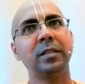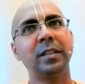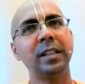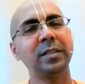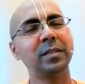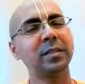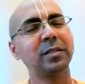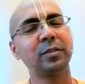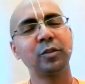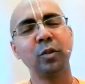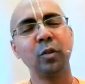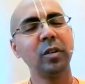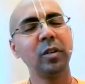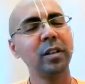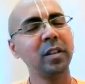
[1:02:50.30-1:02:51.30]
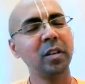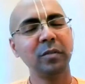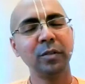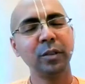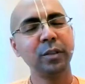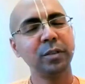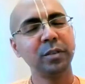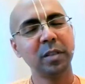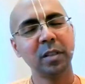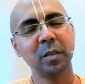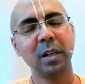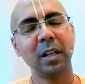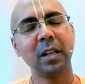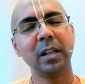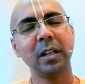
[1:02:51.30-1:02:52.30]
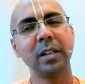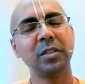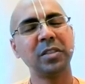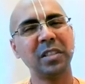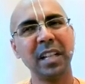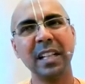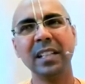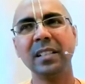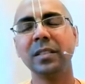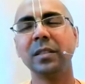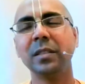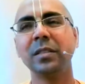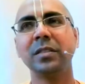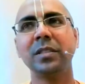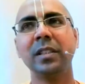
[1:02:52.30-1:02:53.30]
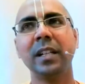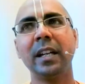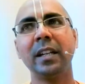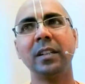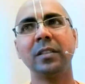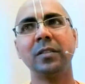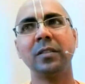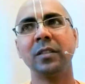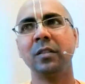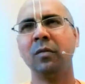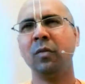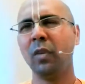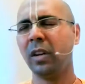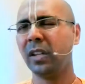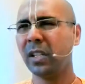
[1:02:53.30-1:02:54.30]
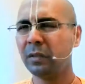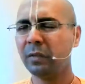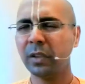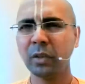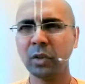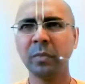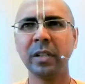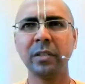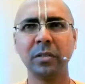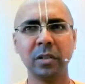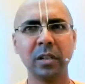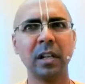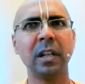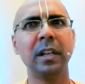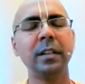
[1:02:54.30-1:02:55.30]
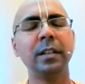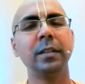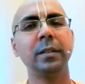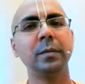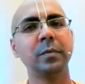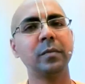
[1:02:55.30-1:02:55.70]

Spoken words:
this story of Yudhishthira Maharaj tells us that whatever you may try,